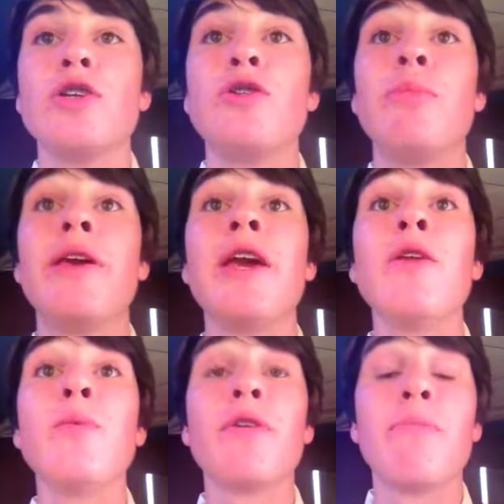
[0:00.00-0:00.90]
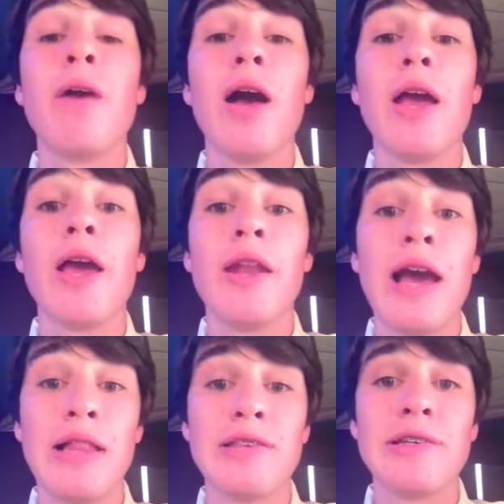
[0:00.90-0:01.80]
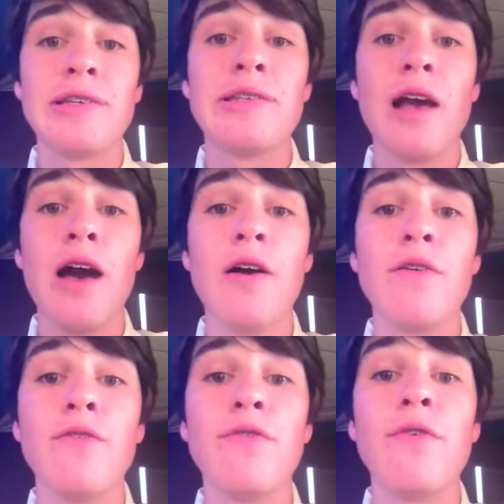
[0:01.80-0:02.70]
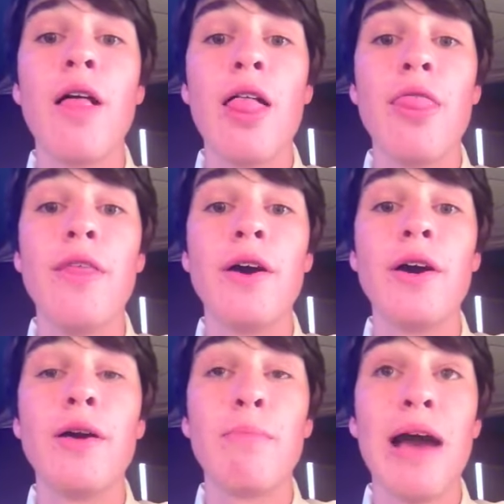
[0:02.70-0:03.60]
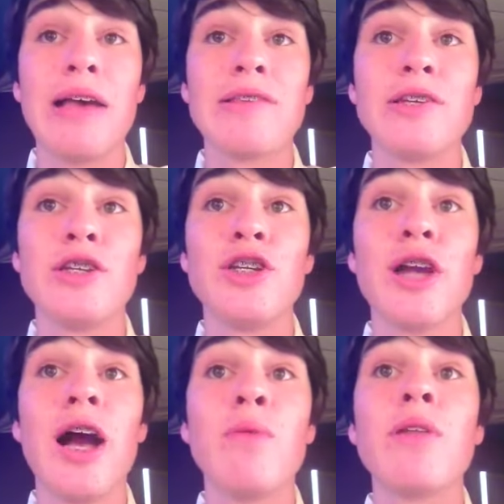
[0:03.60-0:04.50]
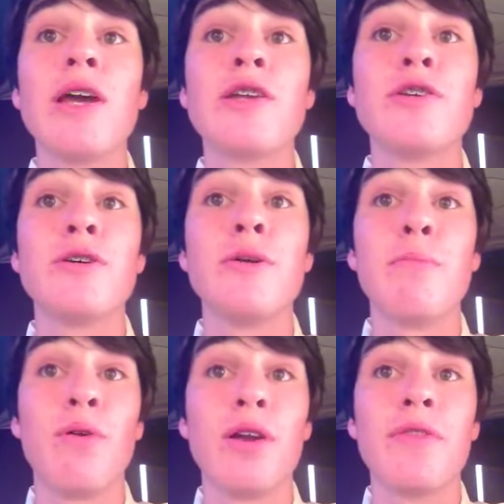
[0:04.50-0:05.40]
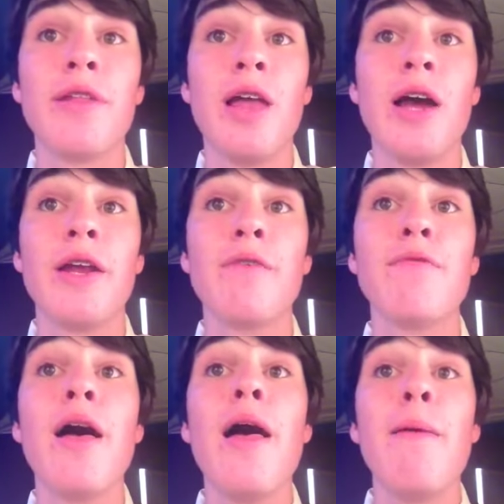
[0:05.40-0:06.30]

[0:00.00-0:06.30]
To begin with my analysis of the passage, I would like to point out the line of,